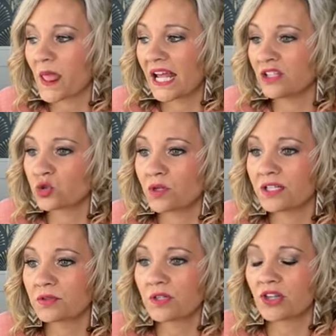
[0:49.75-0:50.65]
In
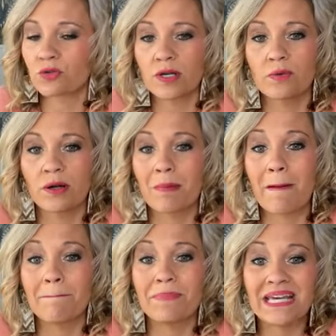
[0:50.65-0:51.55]
2023, one of
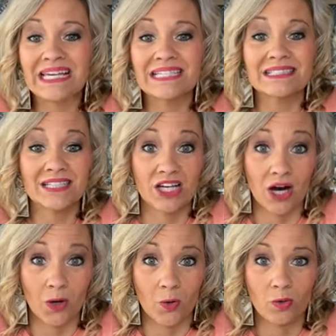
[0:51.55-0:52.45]
my biggest
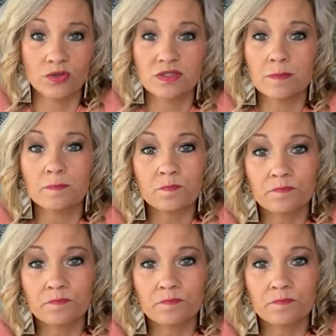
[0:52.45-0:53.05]
goals